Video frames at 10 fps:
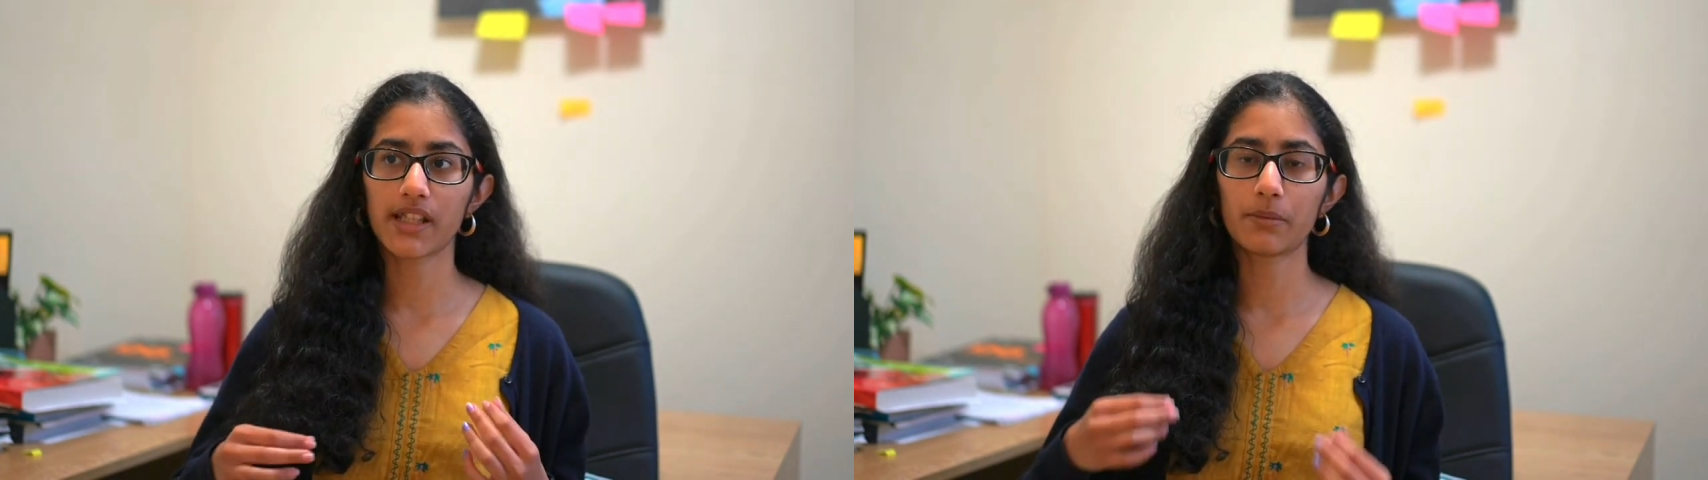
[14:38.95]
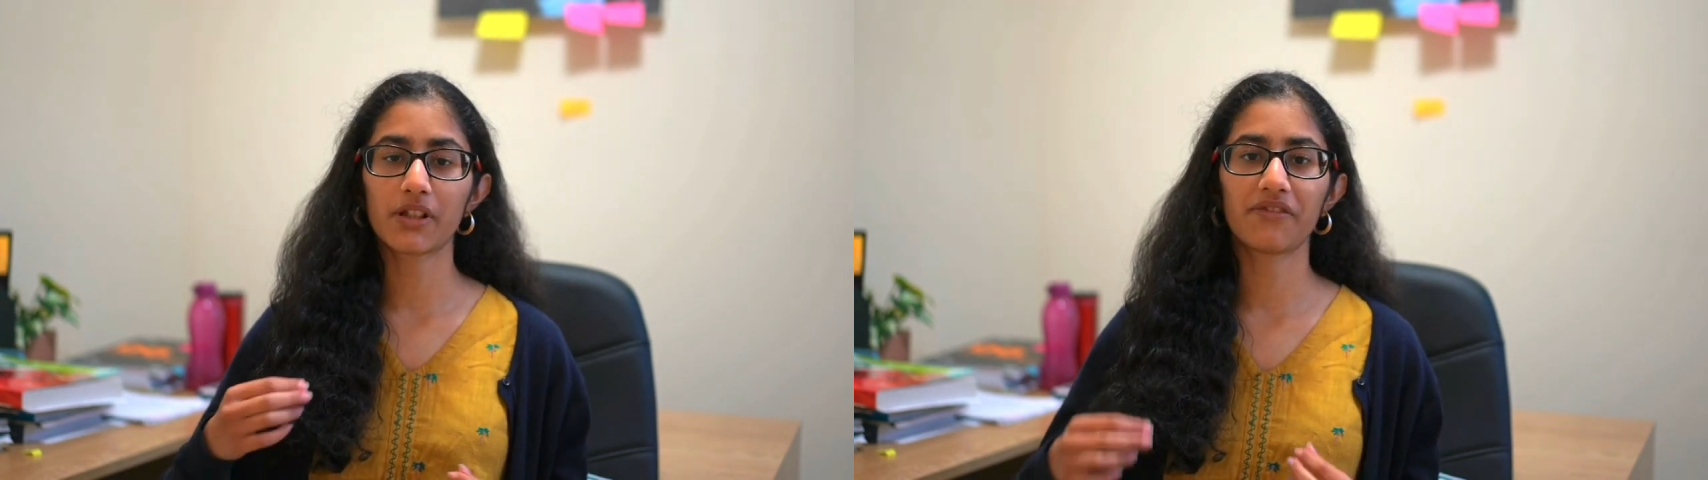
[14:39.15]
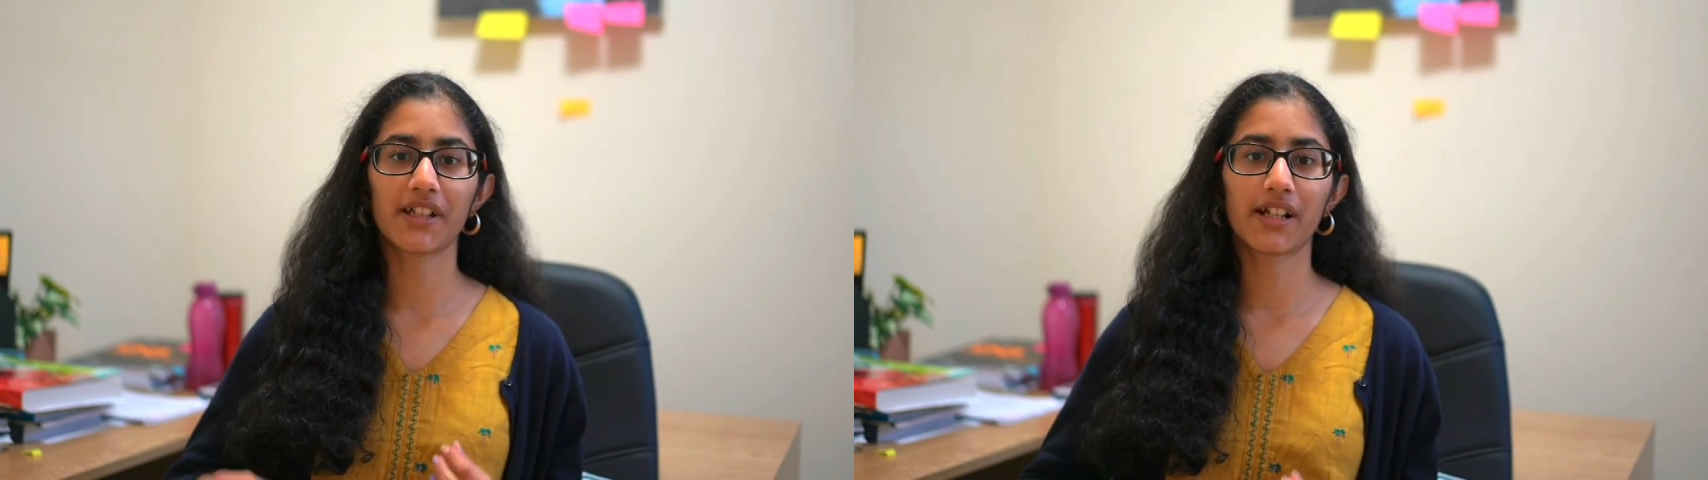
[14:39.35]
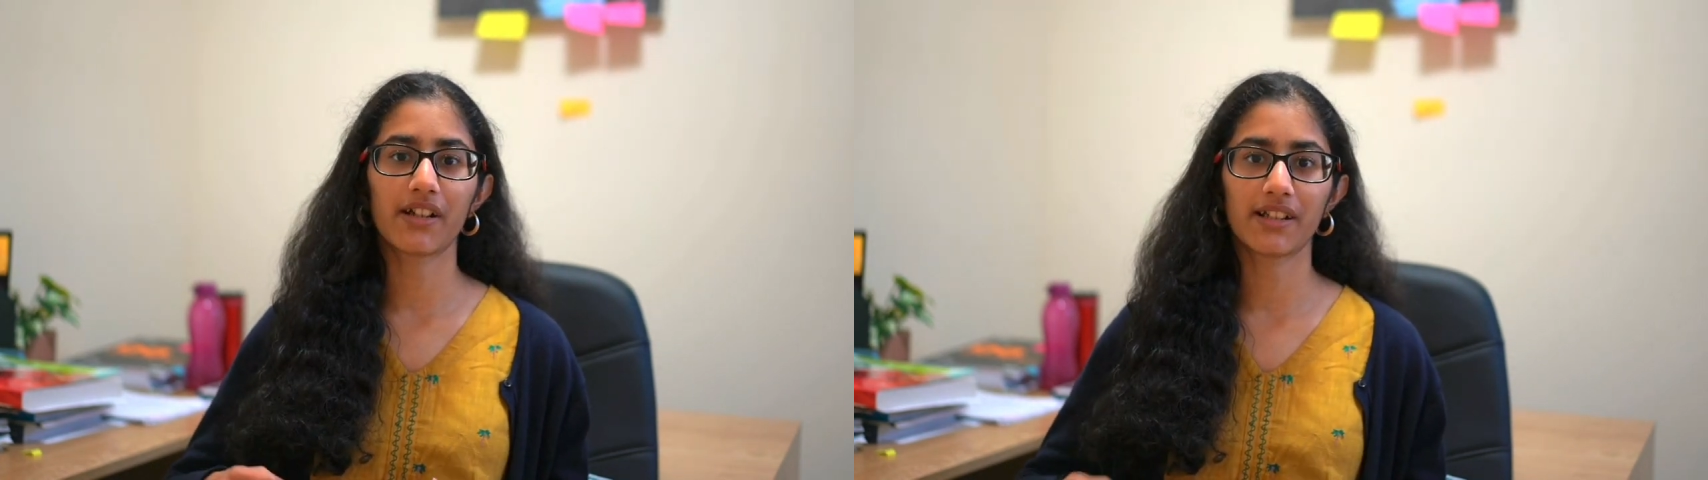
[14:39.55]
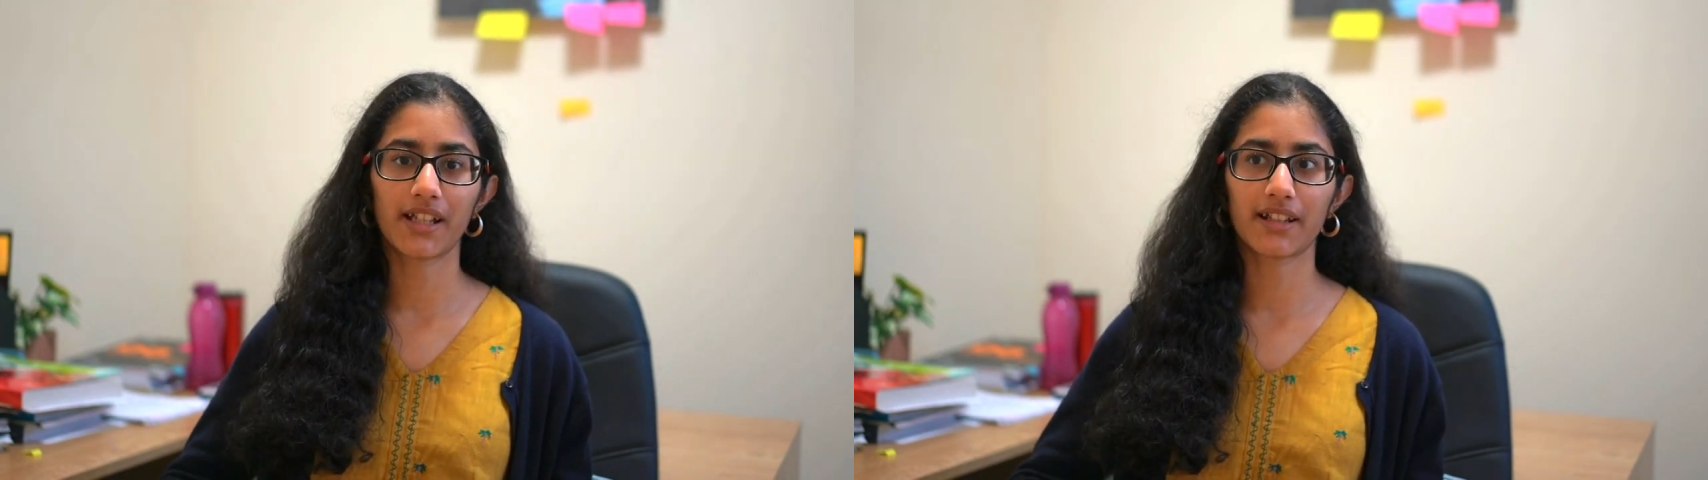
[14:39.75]
able to figure
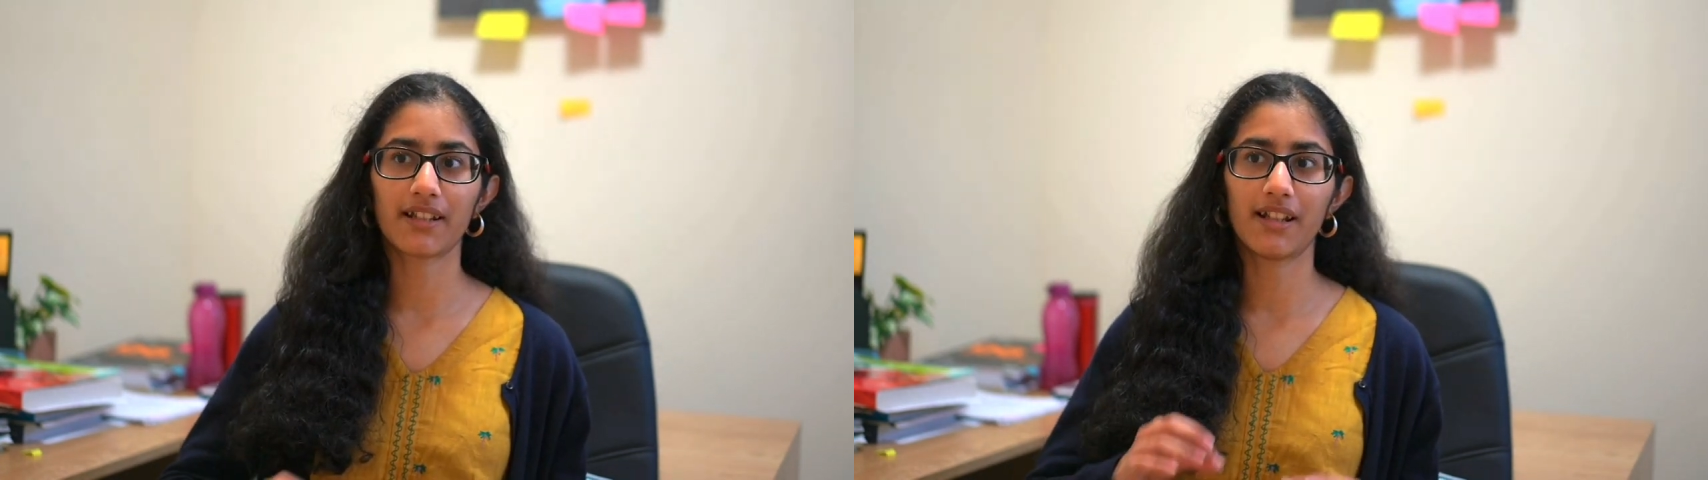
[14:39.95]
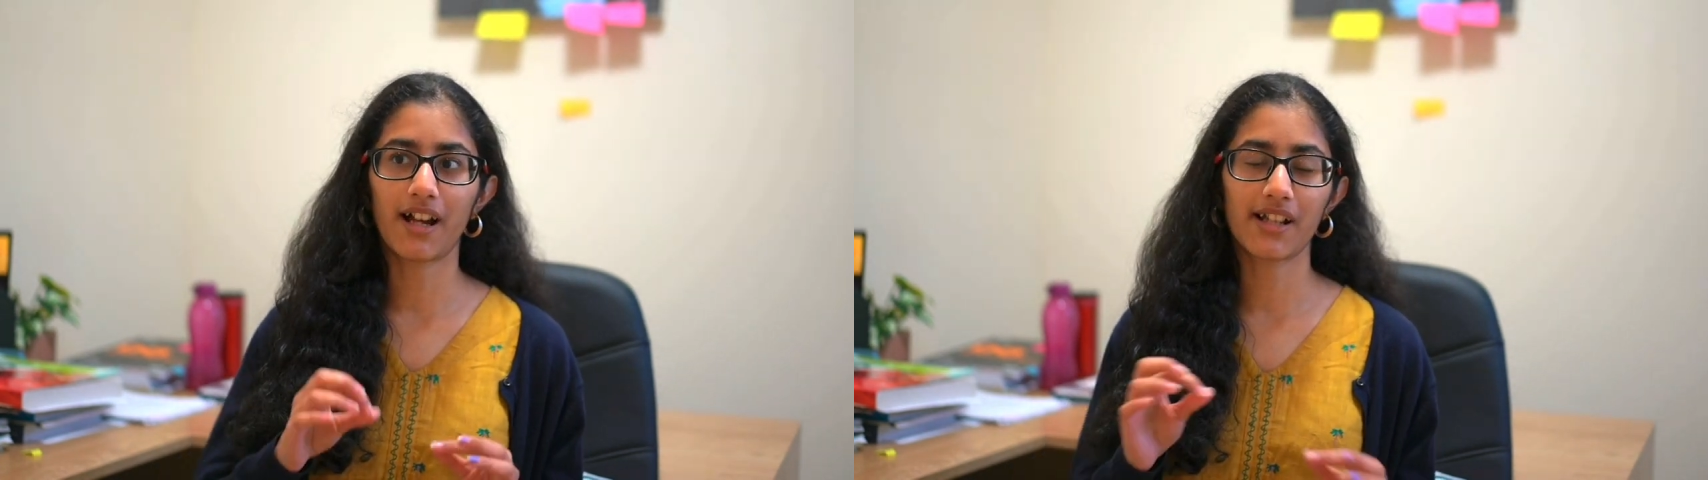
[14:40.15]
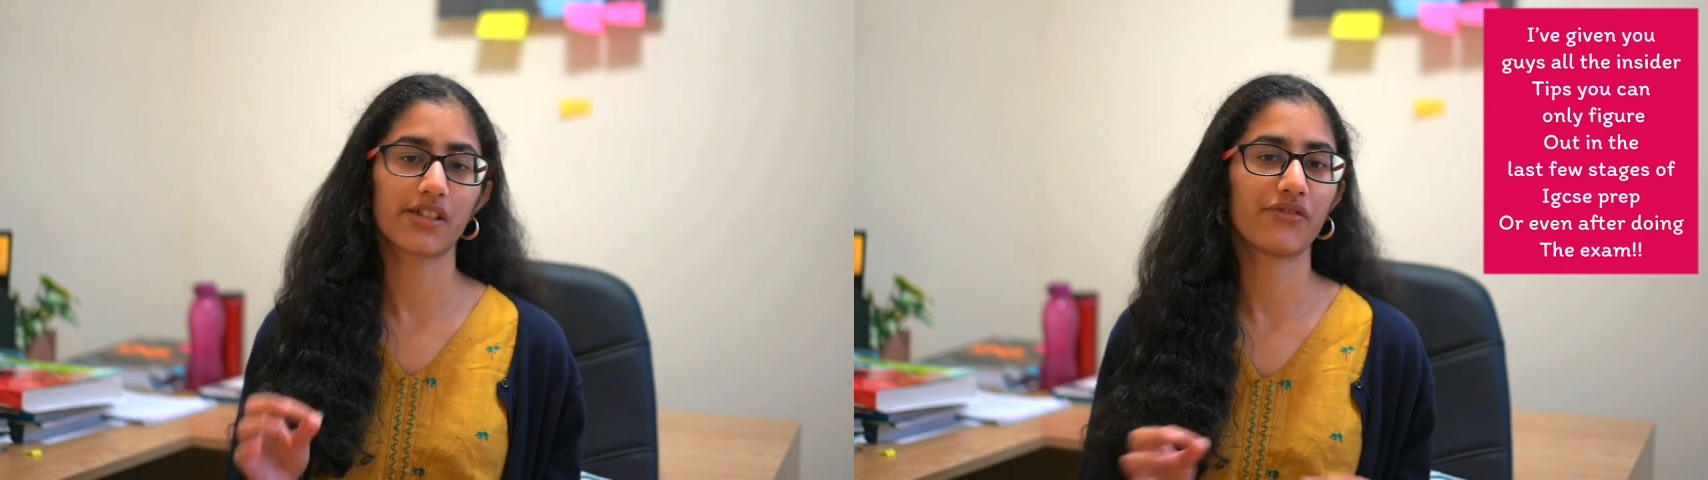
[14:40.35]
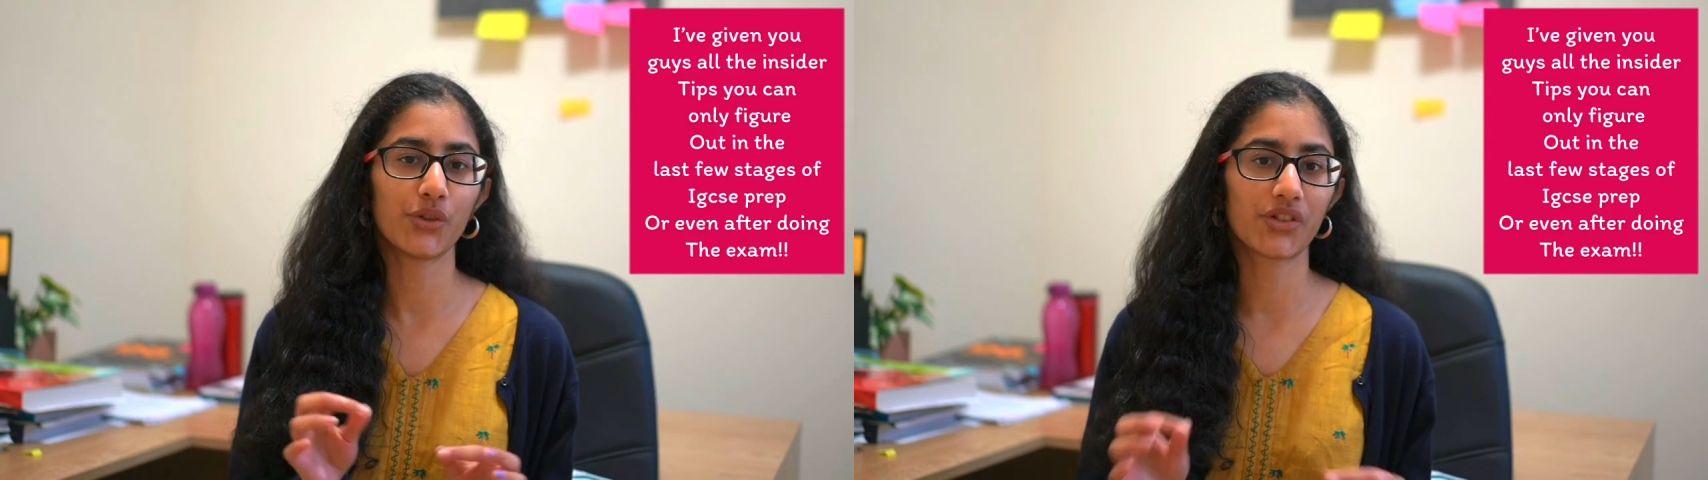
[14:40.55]
out in like the last few